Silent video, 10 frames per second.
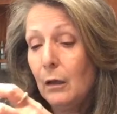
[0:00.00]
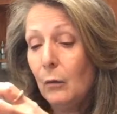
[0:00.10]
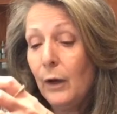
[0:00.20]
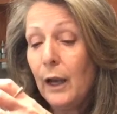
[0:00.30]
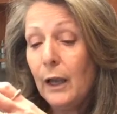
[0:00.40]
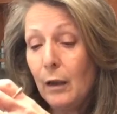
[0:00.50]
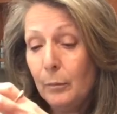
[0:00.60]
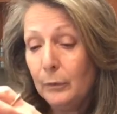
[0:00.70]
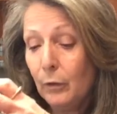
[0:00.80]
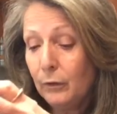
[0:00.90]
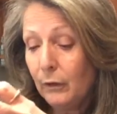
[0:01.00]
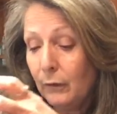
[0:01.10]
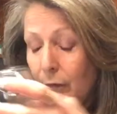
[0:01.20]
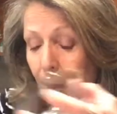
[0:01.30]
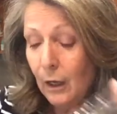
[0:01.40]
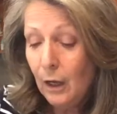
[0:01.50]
when I upload this.